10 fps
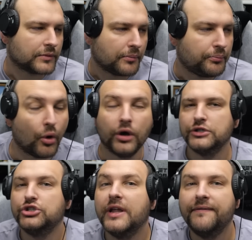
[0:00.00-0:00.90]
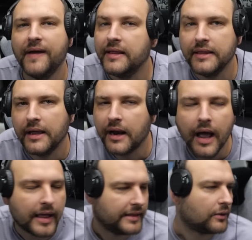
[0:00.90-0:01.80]
Polish Defender,
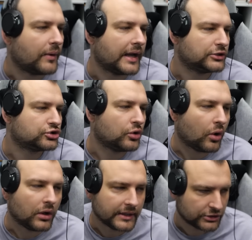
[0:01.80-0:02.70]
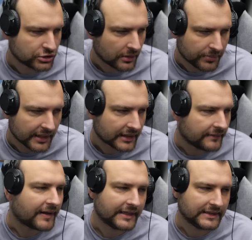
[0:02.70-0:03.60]
otherwise called. It's completely
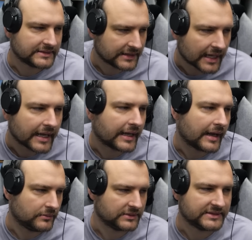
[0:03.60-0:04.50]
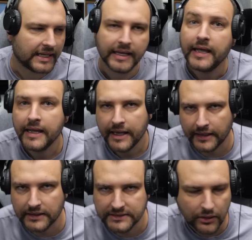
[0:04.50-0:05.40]
fine as a tank, I would say.
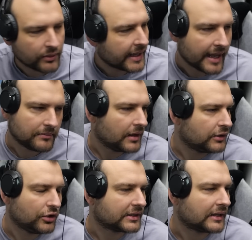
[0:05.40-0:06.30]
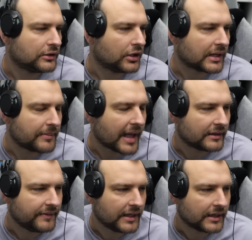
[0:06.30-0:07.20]
It is okay, not a
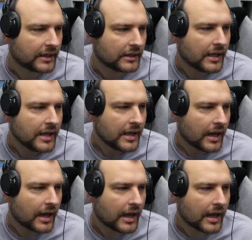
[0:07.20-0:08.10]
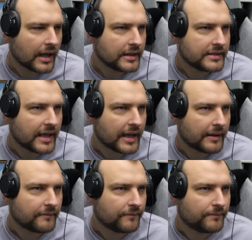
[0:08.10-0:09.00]
bad vehicle.
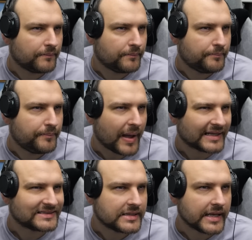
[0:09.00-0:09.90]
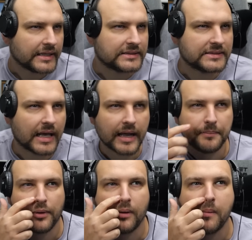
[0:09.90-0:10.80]
The best things are
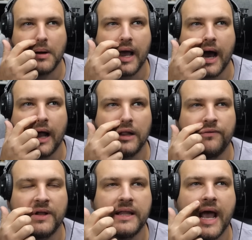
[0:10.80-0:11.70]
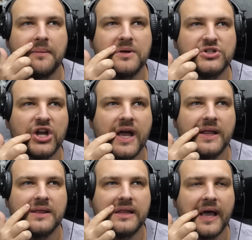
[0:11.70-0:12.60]
probably alpha damage and